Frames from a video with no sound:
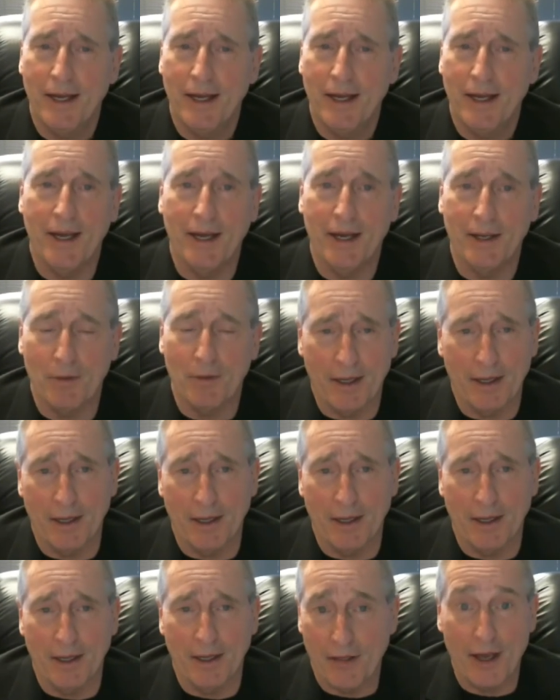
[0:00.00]
And
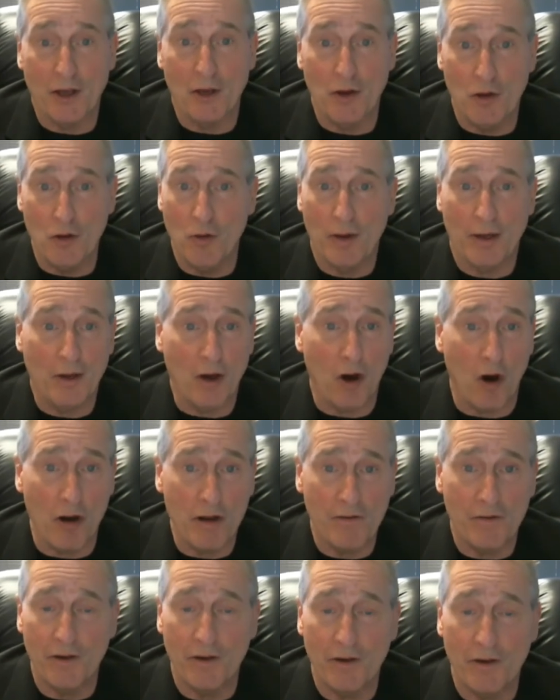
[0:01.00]
I thank you and all
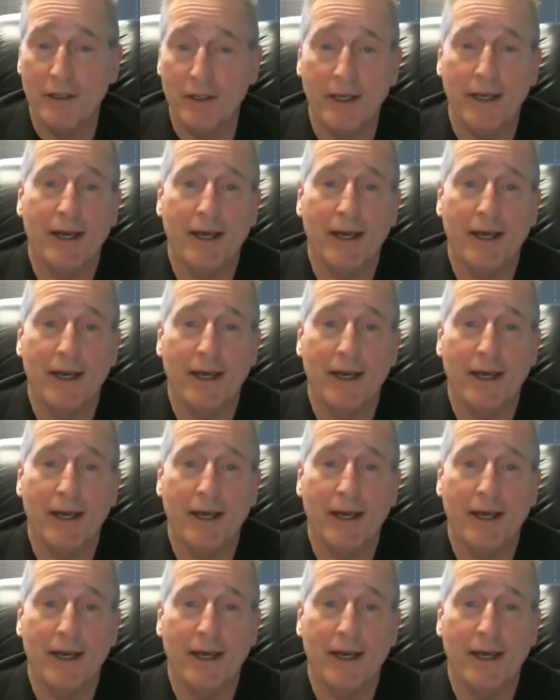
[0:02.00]
you've done.